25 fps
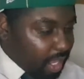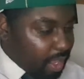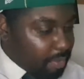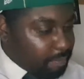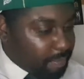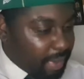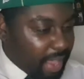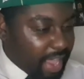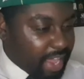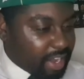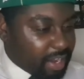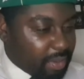
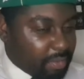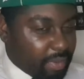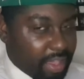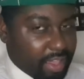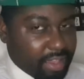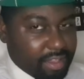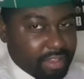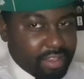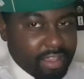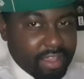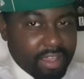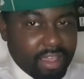But
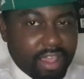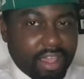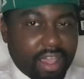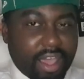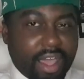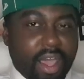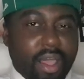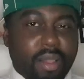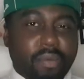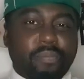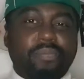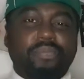anyway,
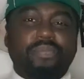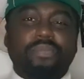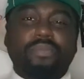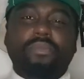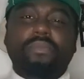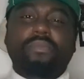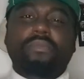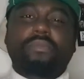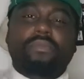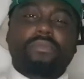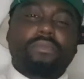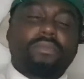what
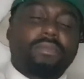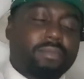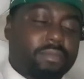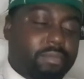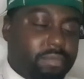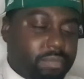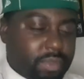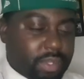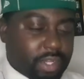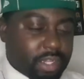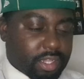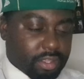
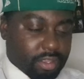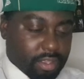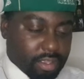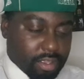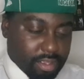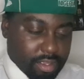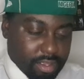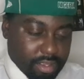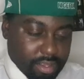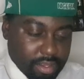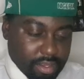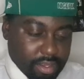
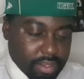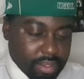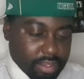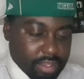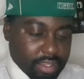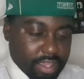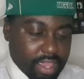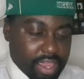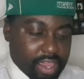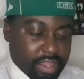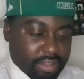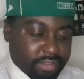
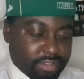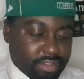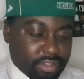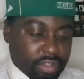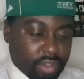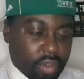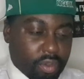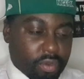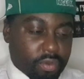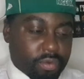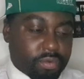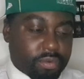else
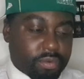I'm